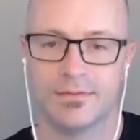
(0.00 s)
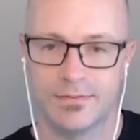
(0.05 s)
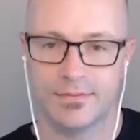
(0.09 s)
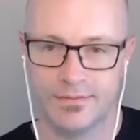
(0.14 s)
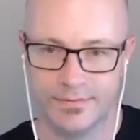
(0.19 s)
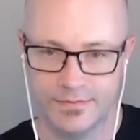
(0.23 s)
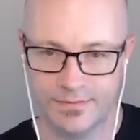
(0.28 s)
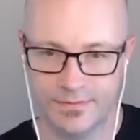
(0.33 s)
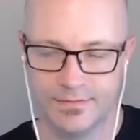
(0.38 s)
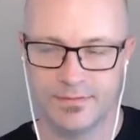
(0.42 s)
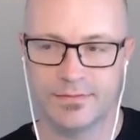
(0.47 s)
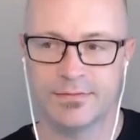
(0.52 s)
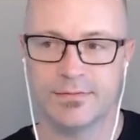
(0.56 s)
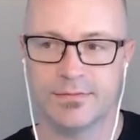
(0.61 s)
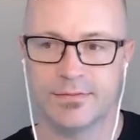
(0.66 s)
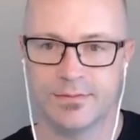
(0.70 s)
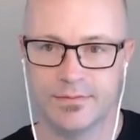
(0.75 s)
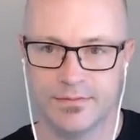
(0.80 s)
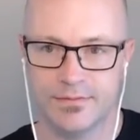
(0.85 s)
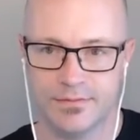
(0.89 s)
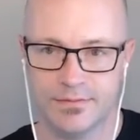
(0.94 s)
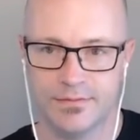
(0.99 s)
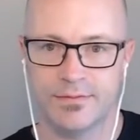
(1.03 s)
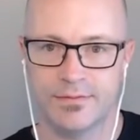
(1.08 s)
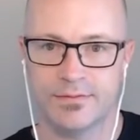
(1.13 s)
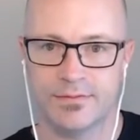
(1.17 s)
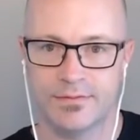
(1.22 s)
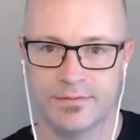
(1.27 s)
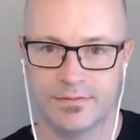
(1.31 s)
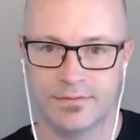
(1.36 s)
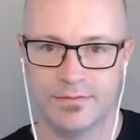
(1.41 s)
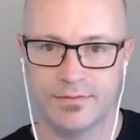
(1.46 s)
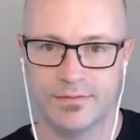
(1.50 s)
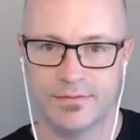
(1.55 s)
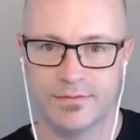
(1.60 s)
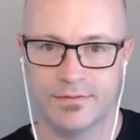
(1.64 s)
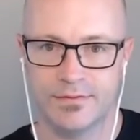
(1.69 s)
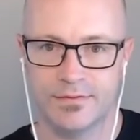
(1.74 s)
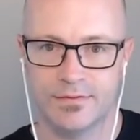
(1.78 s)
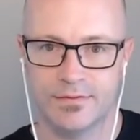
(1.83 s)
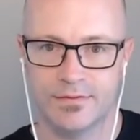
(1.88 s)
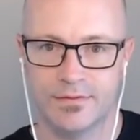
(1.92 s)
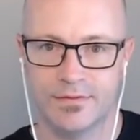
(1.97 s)
so everyone can pretty much go. I mean, there's really no
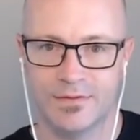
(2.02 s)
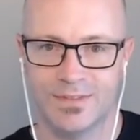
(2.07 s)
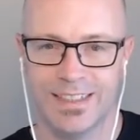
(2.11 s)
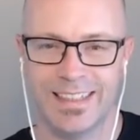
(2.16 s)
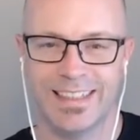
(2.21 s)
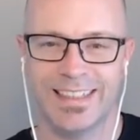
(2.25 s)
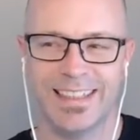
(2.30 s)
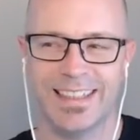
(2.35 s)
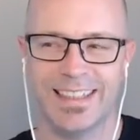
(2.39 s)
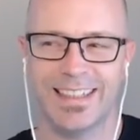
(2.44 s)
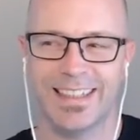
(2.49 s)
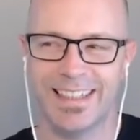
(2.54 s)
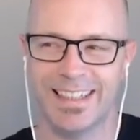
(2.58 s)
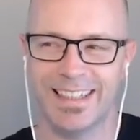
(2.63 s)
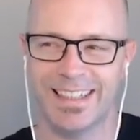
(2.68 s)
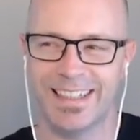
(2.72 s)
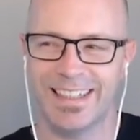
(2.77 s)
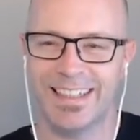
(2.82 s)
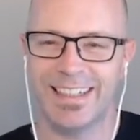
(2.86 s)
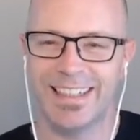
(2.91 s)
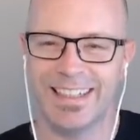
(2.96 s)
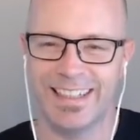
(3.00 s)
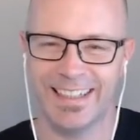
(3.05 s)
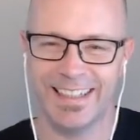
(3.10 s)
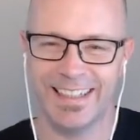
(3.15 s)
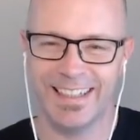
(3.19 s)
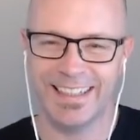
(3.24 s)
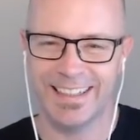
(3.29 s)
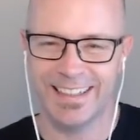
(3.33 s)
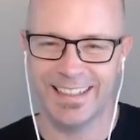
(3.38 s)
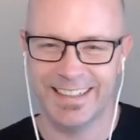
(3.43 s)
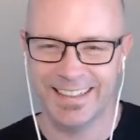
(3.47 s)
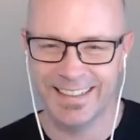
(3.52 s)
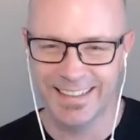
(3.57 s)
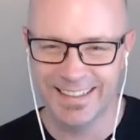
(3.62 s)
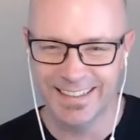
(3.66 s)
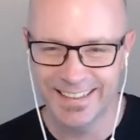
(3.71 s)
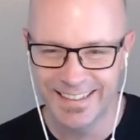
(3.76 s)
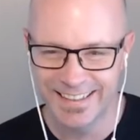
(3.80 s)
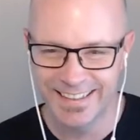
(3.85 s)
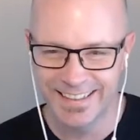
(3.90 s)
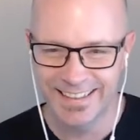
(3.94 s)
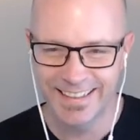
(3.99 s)
point hanging around.
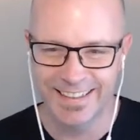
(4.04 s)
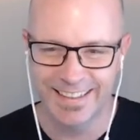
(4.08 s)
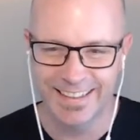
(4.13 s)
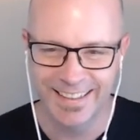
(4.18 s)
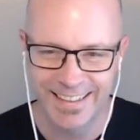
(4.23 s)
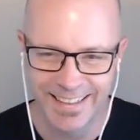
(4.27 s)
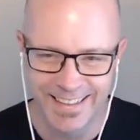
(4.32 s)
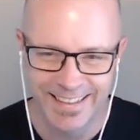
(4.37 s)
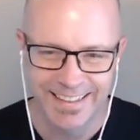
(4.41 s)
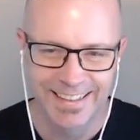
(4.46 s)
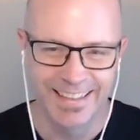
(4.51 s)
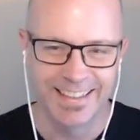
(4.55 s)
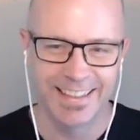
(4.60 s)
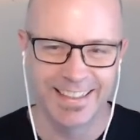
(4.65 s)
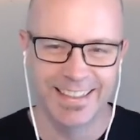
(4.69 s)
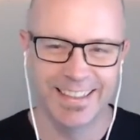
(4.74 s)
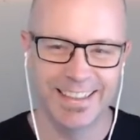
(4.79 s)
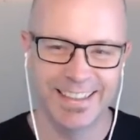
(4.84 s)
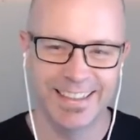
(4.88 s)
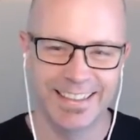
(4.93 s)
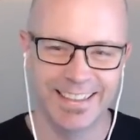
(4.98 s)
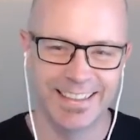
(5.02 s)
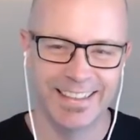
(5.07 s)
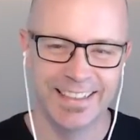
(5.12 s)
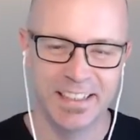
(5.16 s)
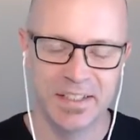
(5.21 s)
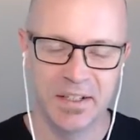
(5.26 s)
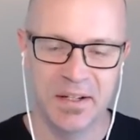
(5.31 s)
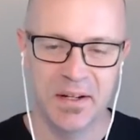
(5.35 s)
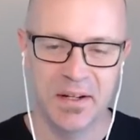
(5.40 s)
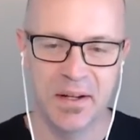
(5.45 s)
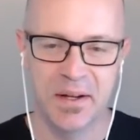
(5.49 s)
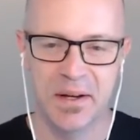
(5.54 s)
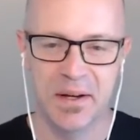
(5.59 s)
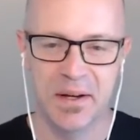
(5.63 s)
So it's pretty much just